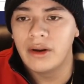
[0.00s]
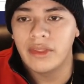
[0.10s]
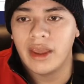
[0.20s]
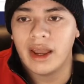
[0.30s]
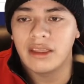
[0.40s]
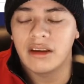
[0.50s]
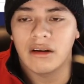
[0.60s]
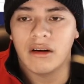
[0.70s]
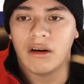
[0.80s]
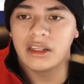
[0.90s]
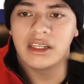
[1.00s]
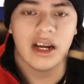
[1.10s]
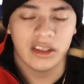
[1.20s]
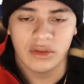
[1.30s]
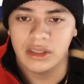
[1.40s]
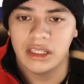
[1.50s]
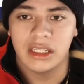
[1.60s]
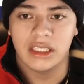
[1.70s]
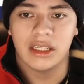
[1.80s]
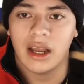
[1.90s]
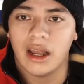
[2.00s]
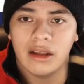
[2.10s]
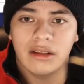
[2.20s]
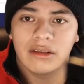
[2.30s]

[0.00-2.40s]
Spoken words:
They had their RTX release that